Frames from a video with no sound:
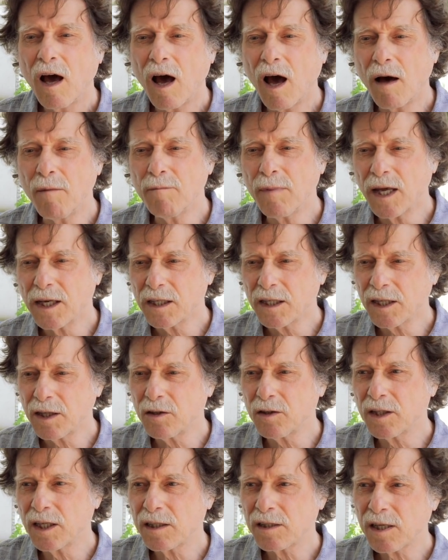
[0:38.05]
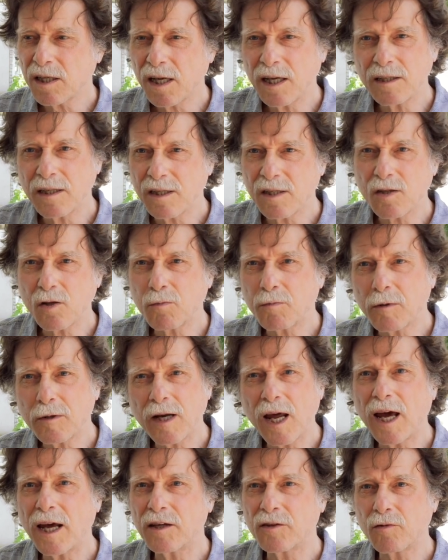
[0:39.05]
a mental illness and the
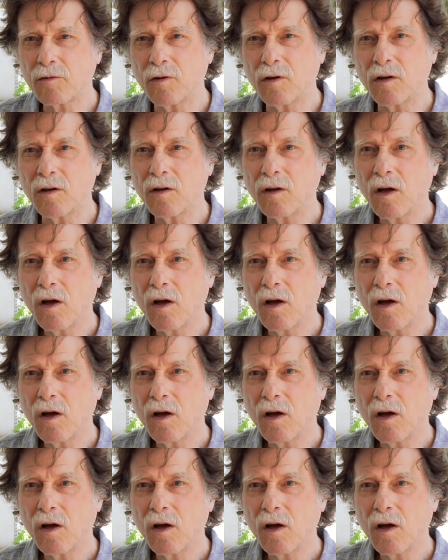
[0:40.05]
supernatural.